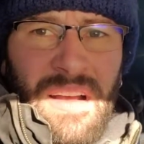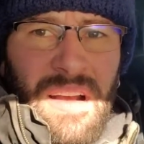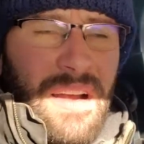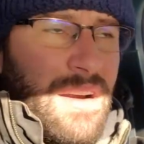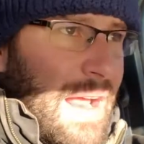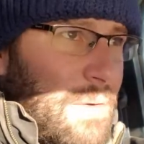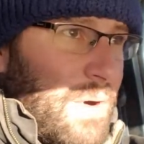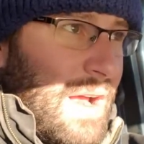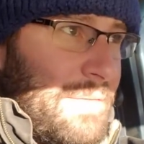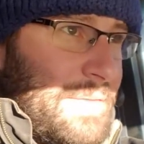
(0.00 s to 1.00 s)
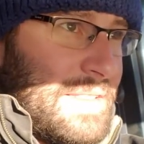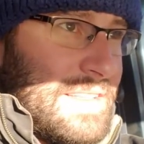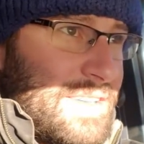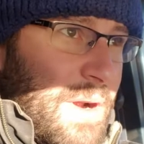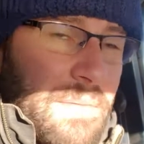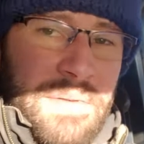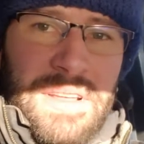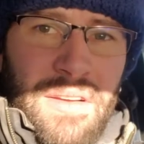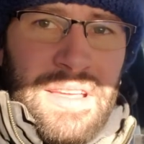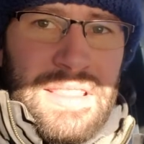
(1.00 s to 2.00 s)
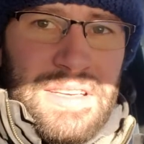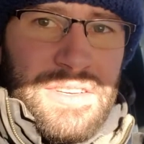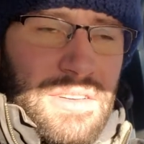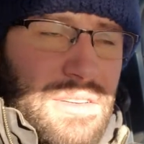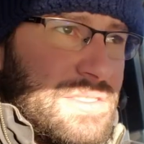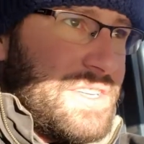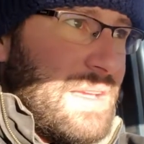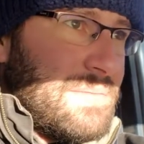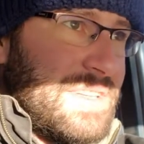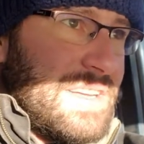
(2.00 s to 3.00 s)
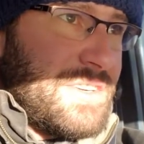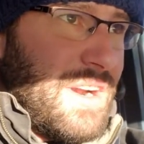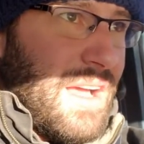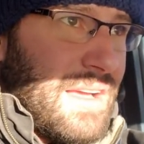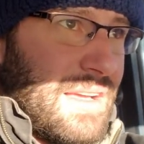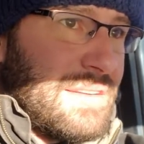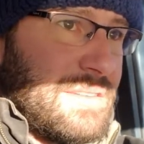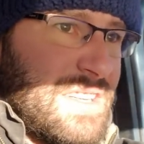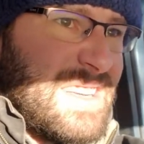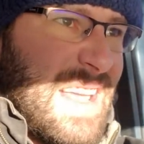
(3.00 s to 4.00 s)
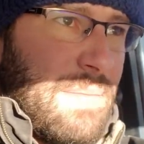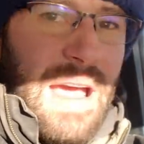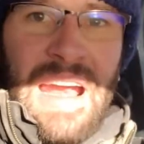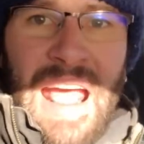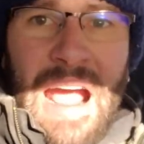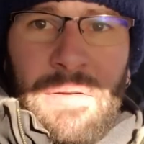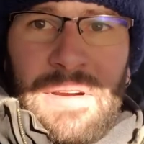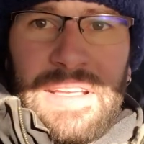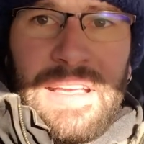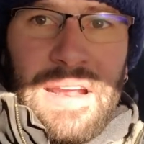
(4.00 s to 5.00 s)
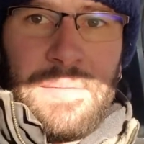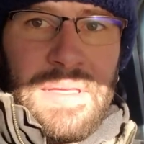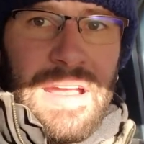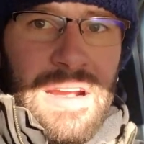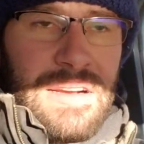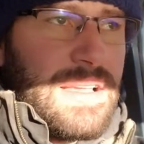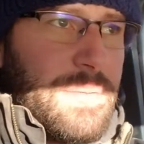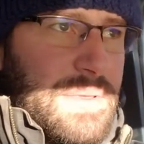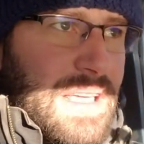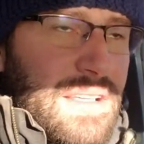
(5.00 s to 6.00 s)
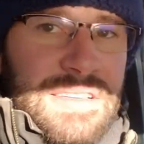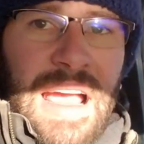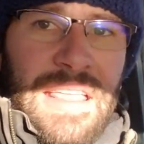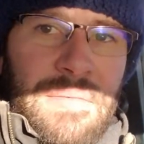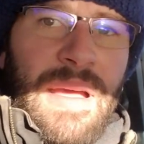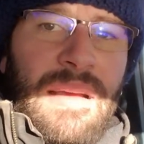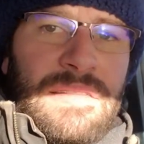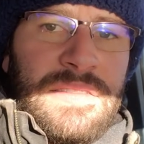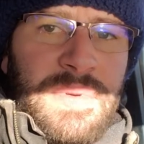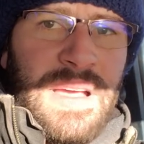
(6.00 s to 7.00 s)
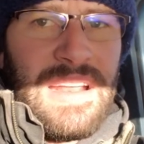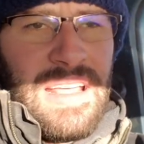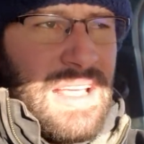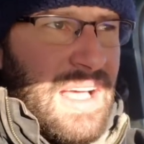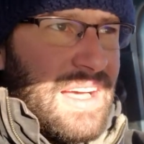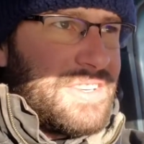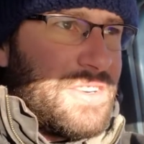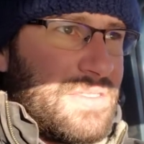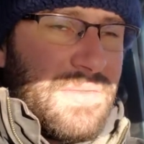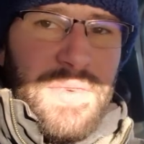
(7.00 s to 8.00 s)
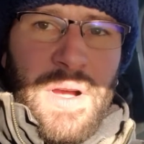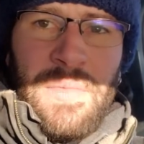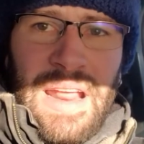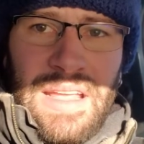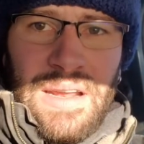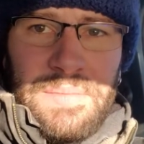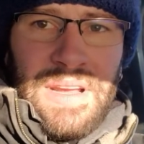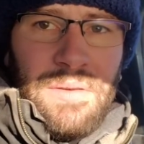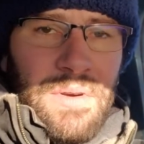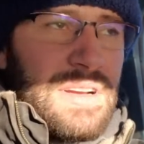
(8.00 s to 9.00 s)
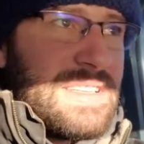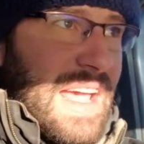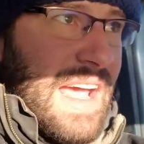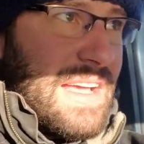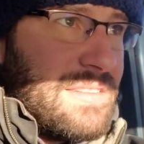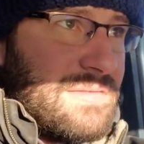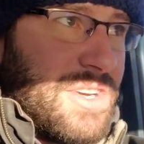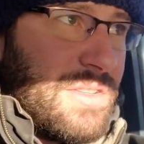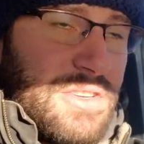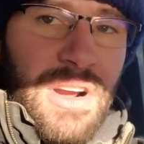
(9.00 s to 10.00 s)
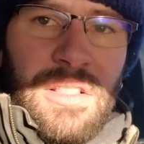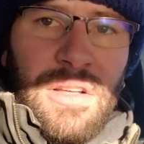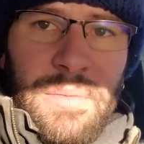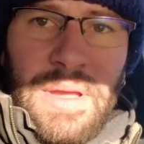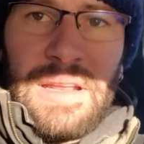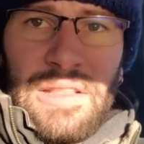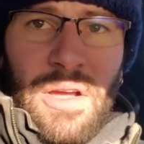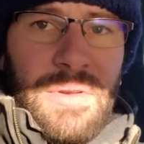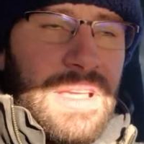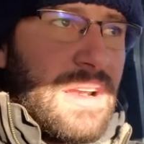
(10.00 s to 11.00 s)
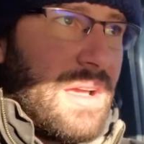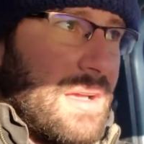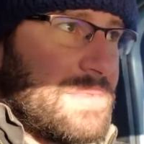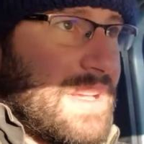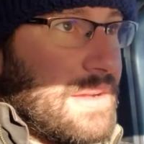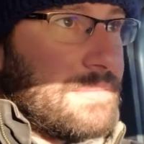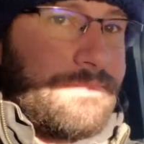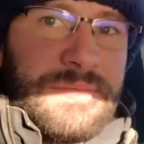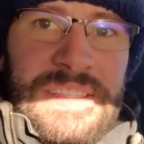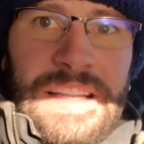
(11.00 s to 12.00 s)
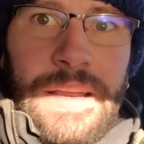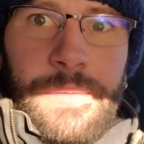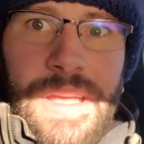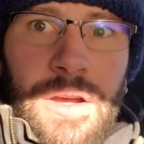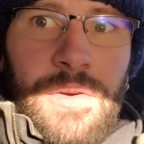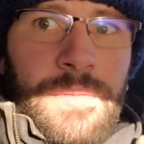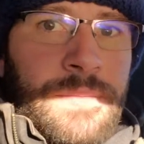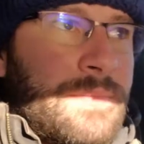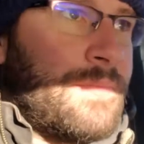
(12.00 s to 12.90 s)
Alright, we're off in the Suburban to go get the old GMC Truck. It should take about an hour to get up there. It's up on the other side of the mountain, but I'll shoot some film when I get up there where it's at and show the truck a little bit and loading it up. So here we go.